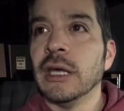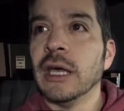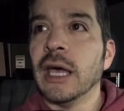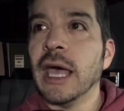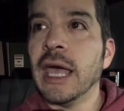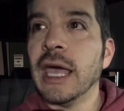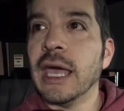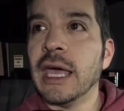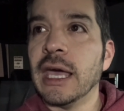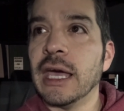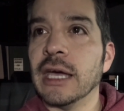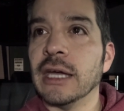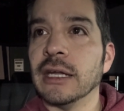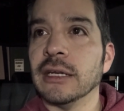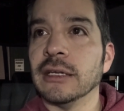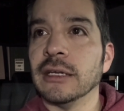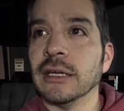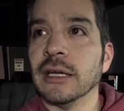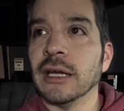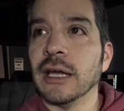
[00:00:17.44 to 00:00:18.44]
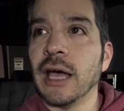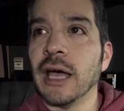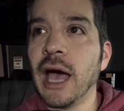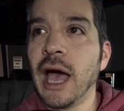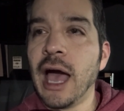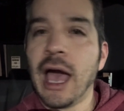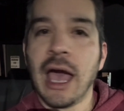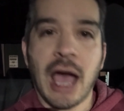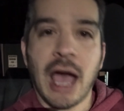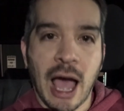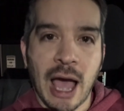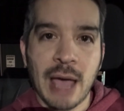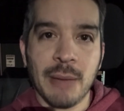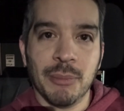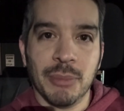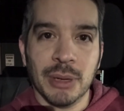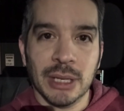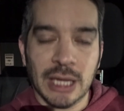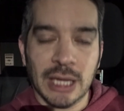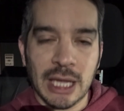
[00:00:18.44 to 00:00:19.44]
And I
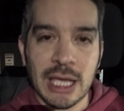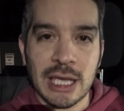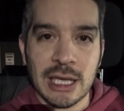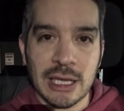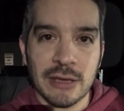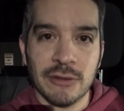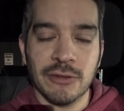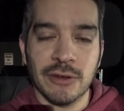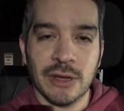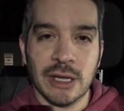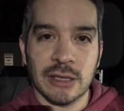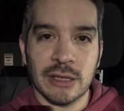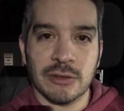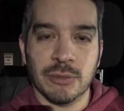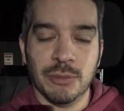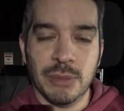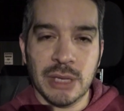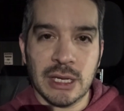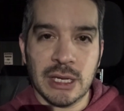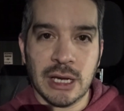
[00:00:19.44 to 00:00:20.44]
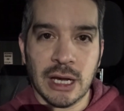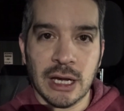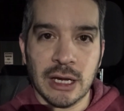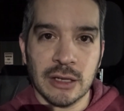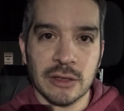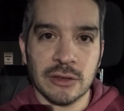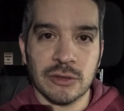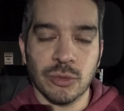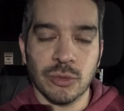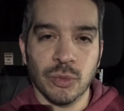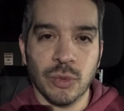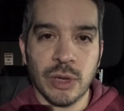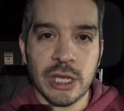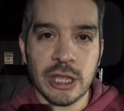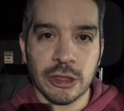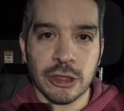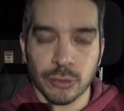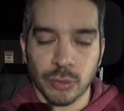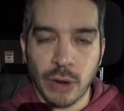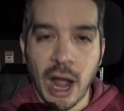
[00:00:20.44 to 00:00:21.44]
believe it's because we
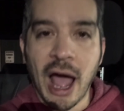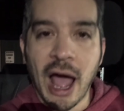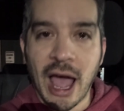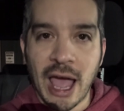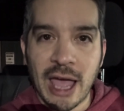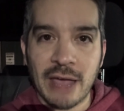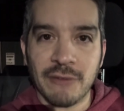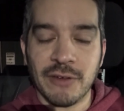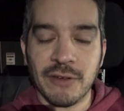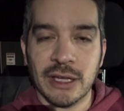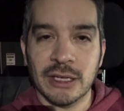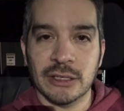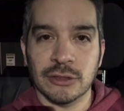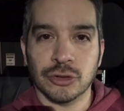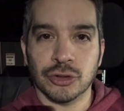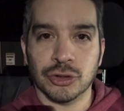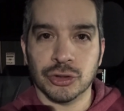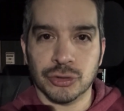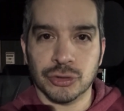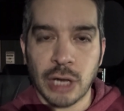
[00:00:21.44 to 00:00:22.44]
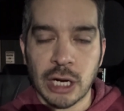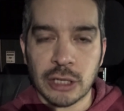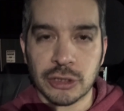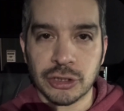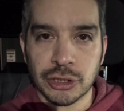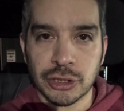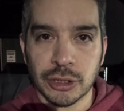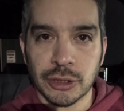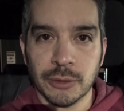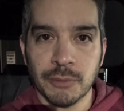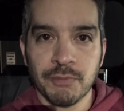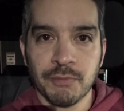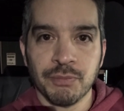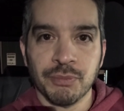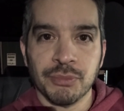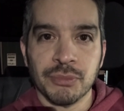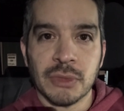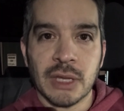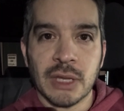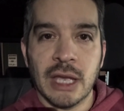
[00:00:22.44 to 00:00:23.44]
thrive in structure.
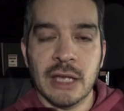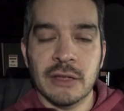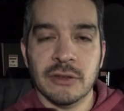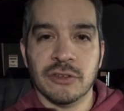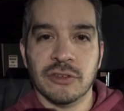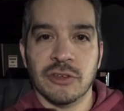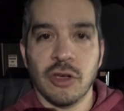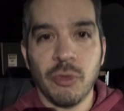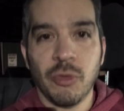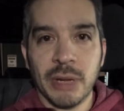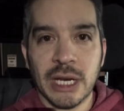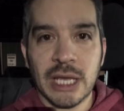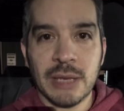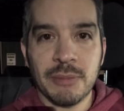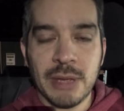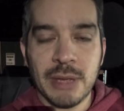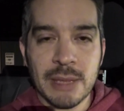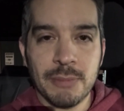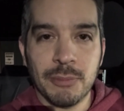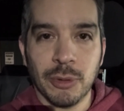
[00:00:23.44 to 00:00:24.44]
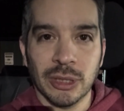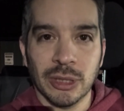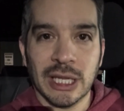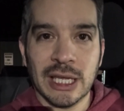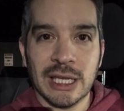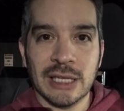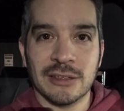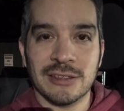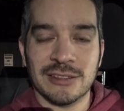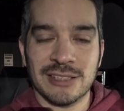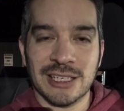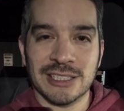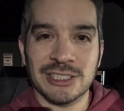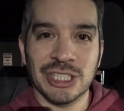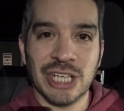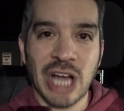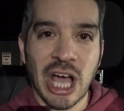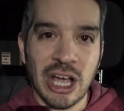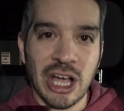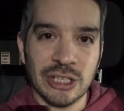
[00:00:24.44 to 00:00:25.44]
And so many people lead such an
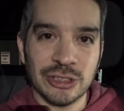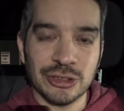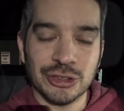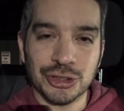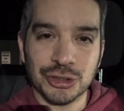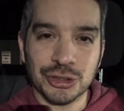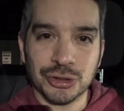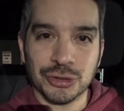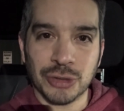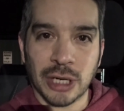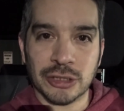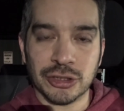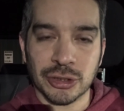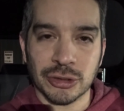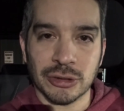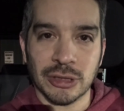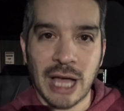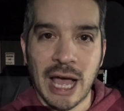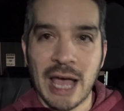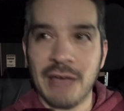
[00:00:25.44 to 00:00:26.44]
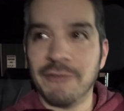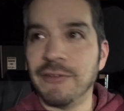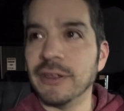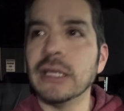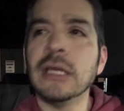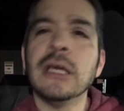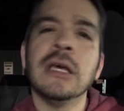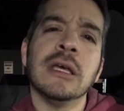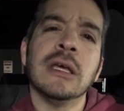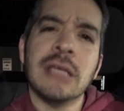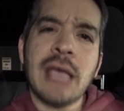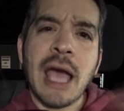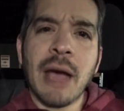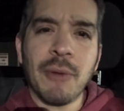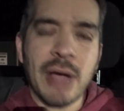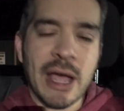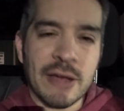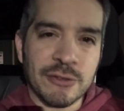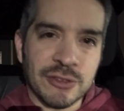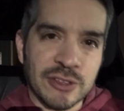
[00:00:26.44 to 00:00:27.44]
unstructured life. And yeah,
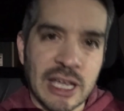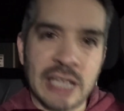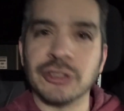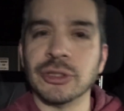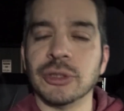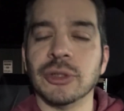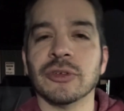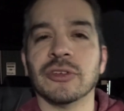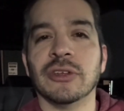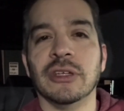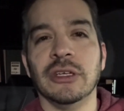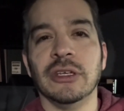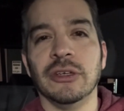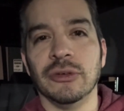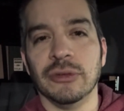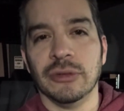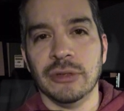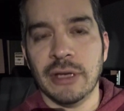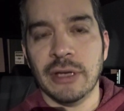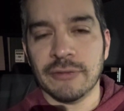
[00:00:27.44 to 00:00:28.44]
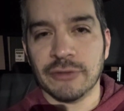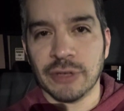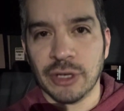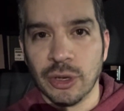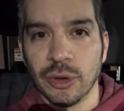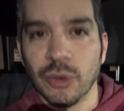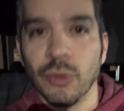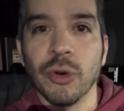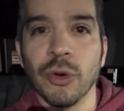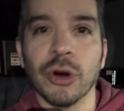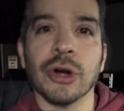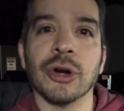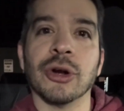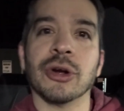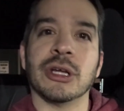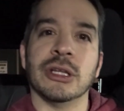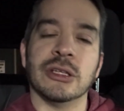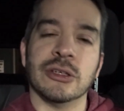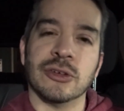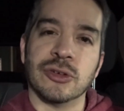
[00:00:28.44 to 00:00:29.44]
we have schedules and you have to go to work
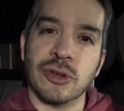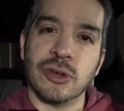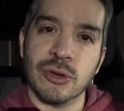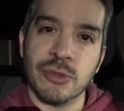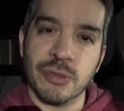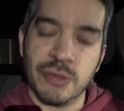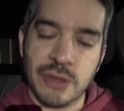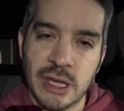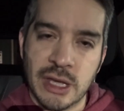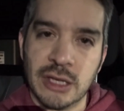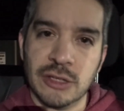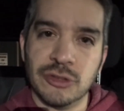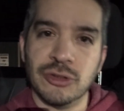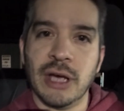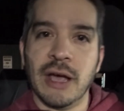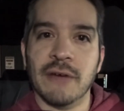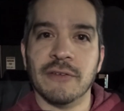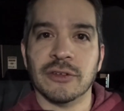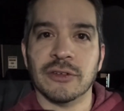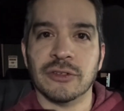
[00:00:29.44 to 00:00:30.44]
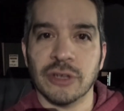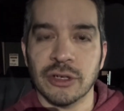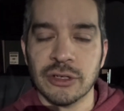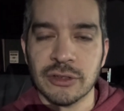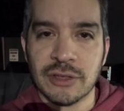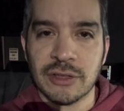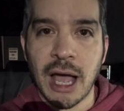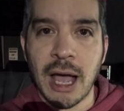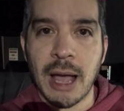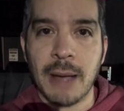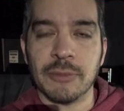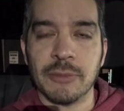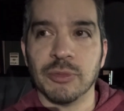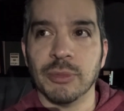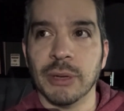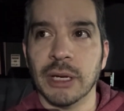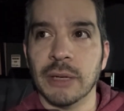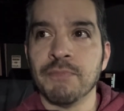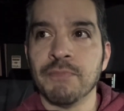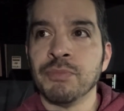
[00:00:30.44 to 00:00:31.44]
and there's certain things you have at certain times.
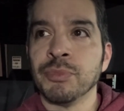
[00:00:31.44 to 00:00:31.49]
But